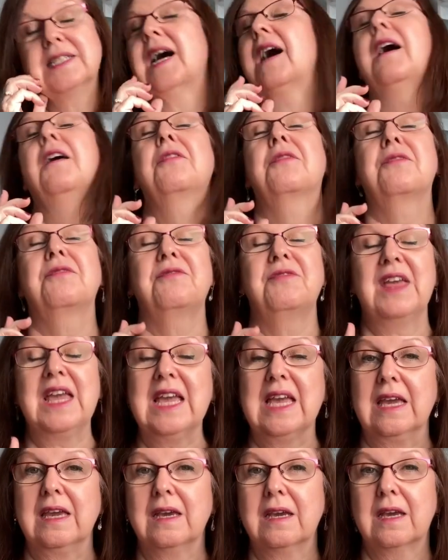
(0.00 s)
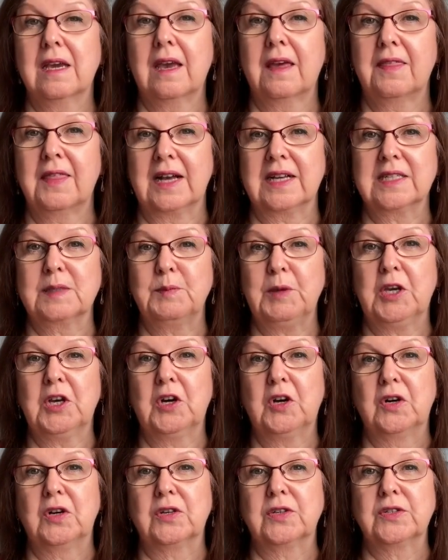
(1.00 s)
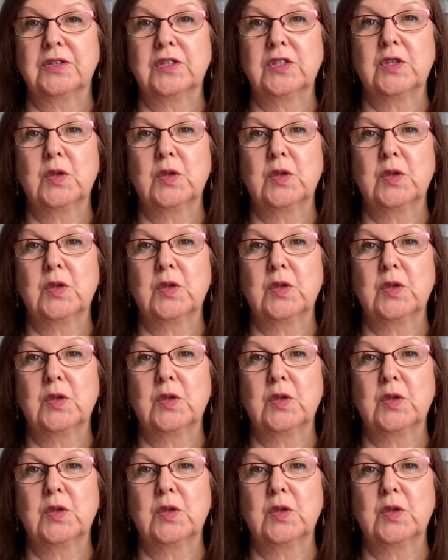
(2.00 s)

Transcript: I think that's because